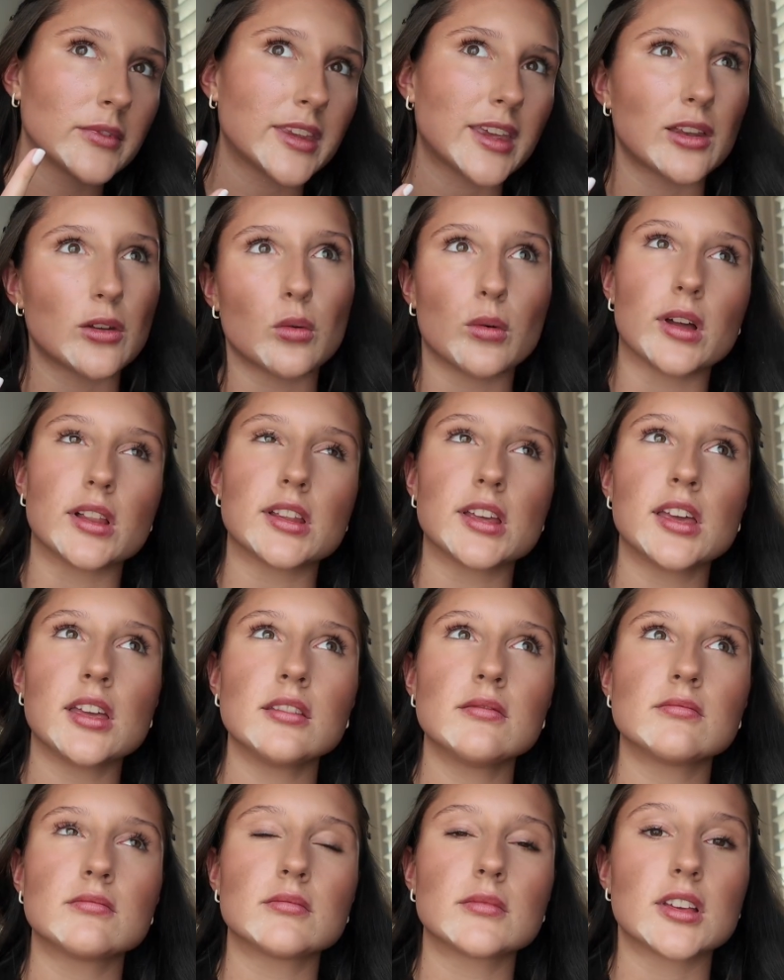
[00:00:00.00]
get oily,
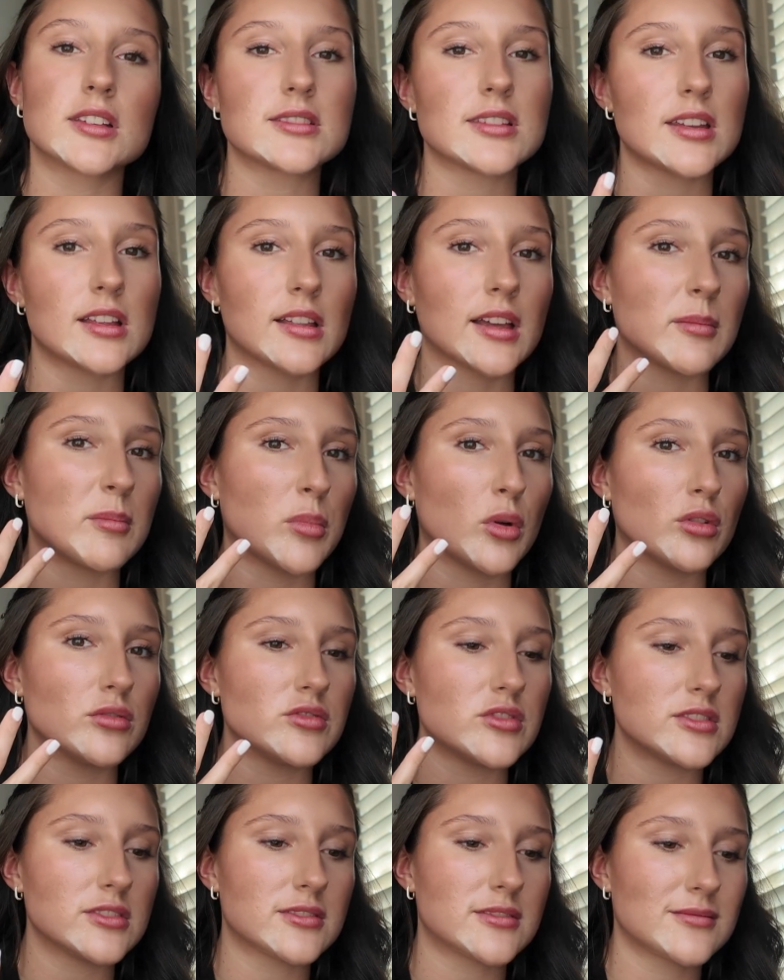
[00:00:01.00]
because then it like
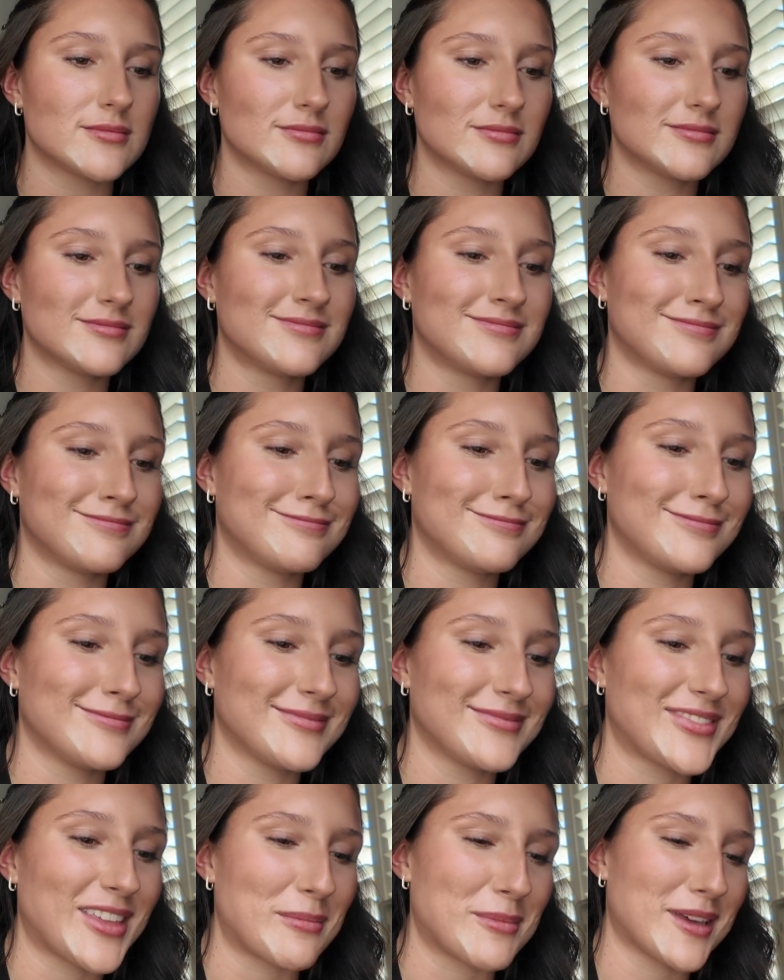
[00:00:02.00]
bulges.
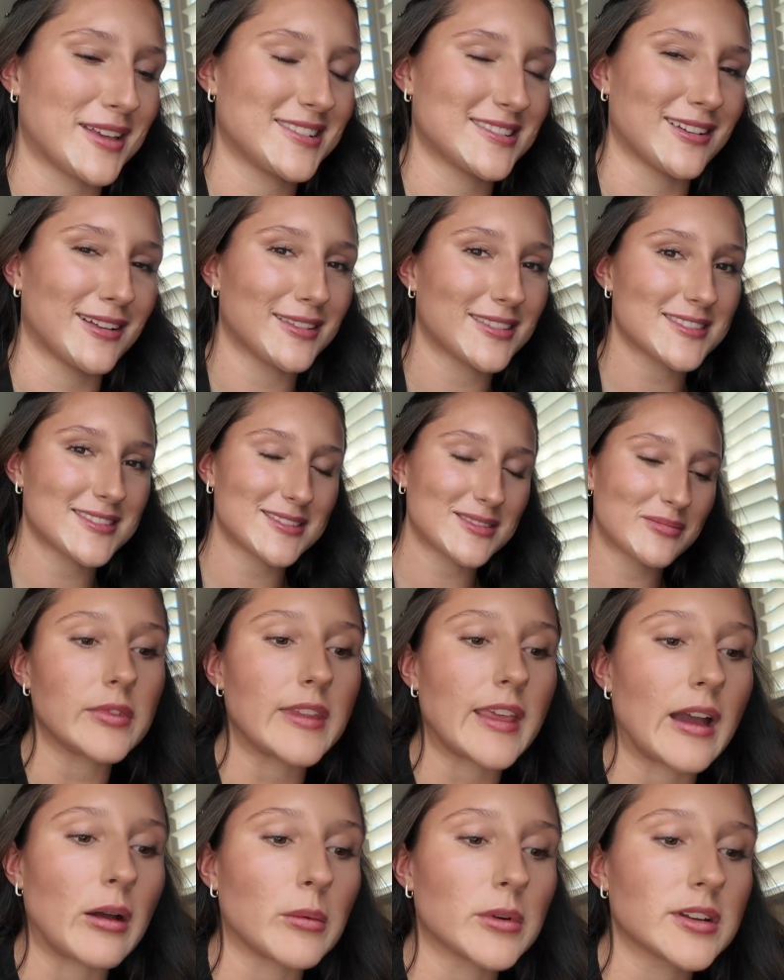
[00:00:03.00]
That makes sense.
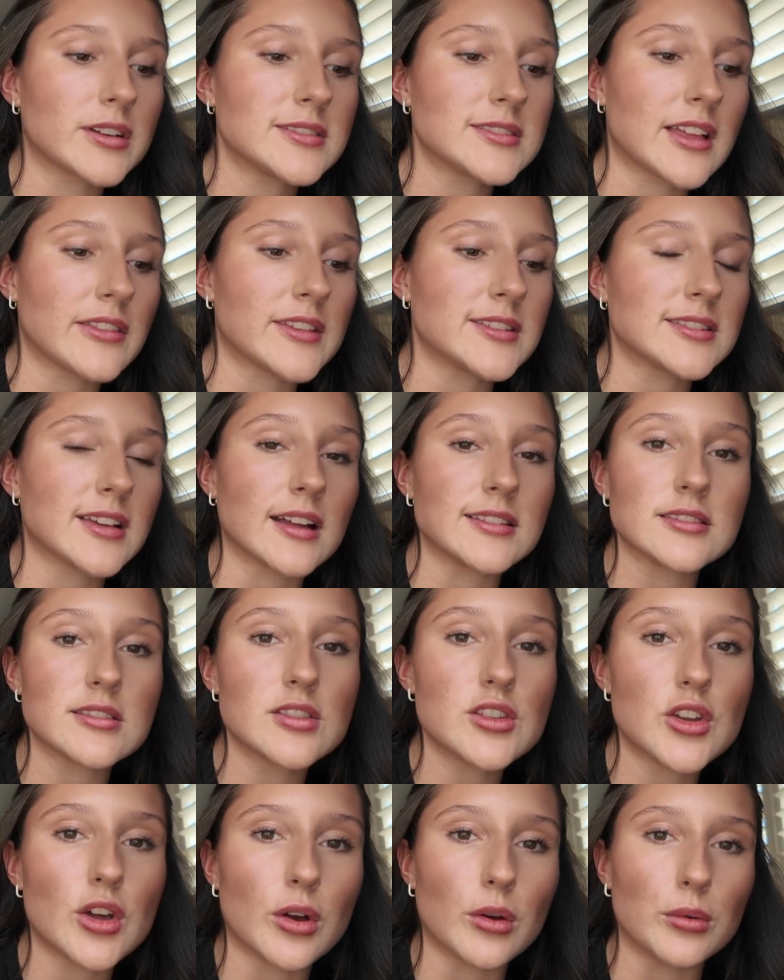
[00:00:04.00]
Now we're going to set the sides of
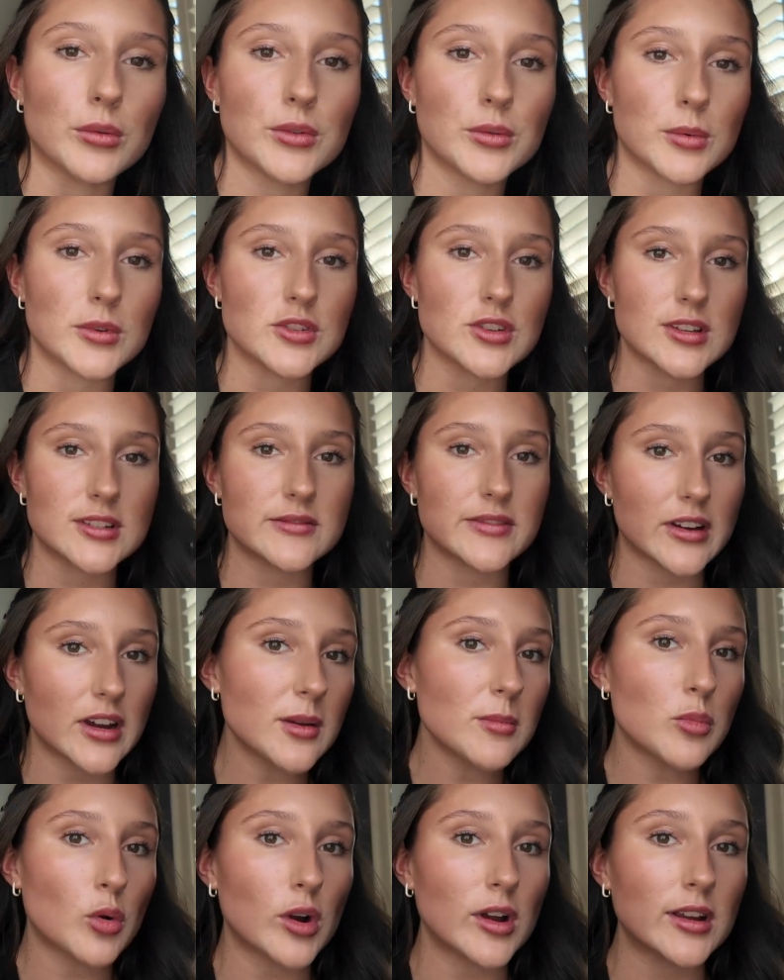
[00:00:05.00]
the nose, which is very
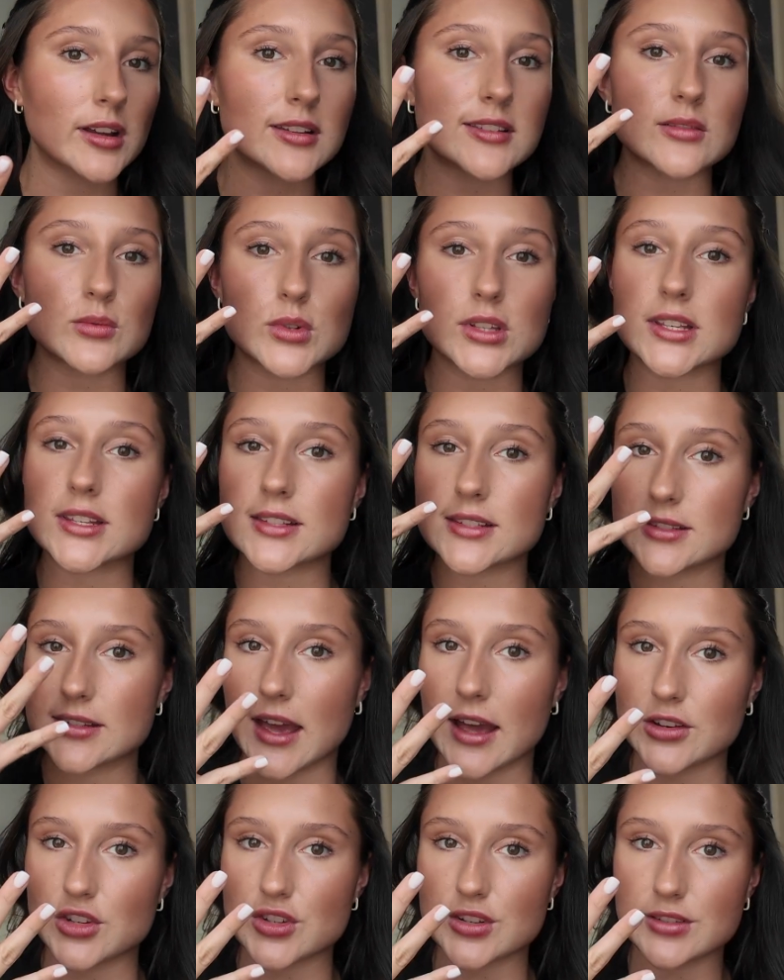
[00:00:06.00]
important because it really
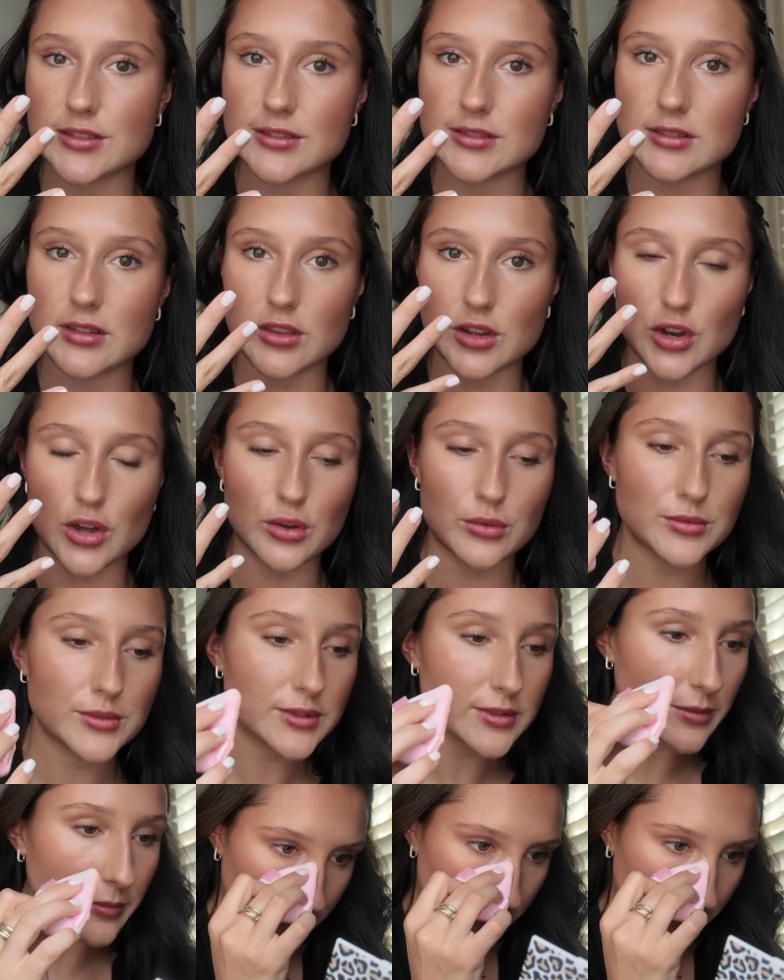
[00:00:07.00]
snatches the nose.